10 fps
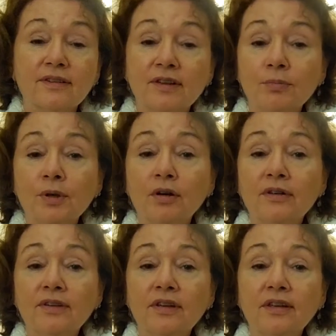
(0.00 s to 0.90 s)

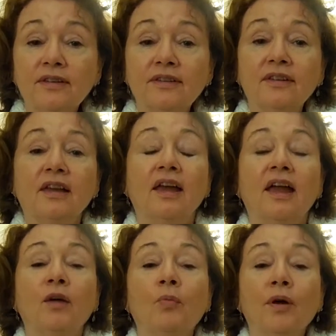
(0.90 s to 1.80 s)
stimulus is
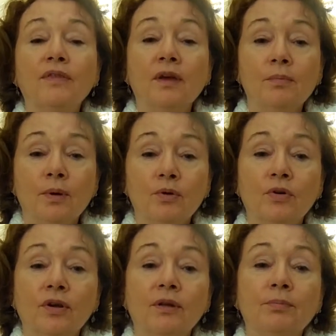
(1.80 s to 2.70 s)
and what that
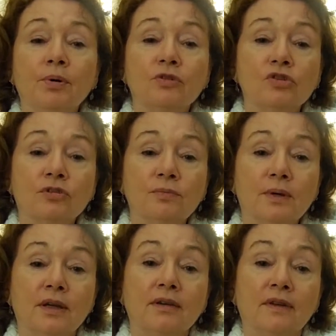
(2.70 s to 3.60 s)
motor input should
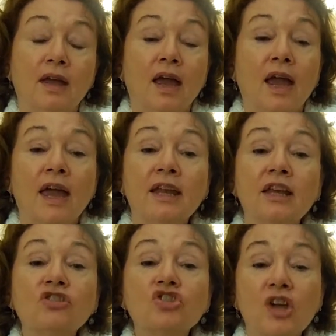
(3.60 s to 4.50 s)
be. And
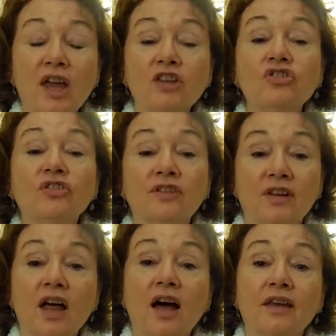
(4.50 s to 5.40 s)
it
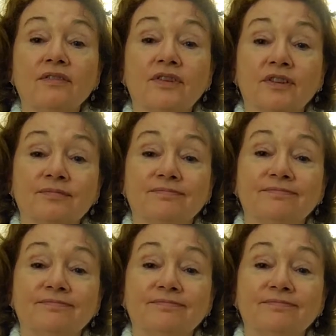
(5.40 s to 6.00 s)
changes lives.